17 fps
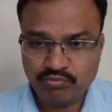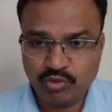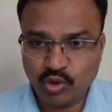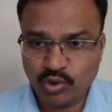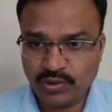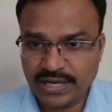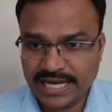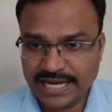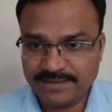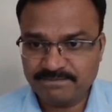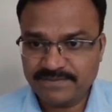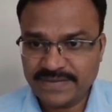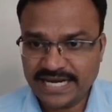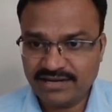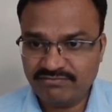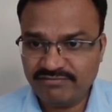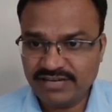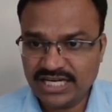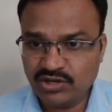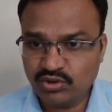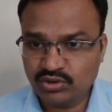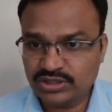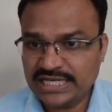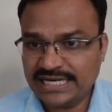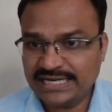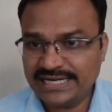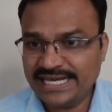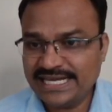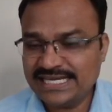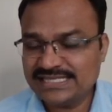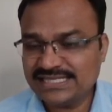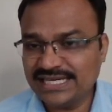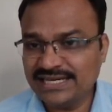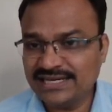4 time, and we know that
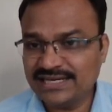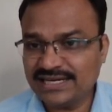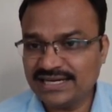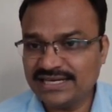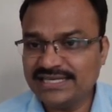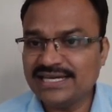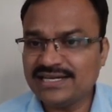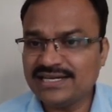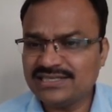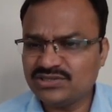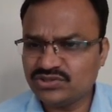days in a year,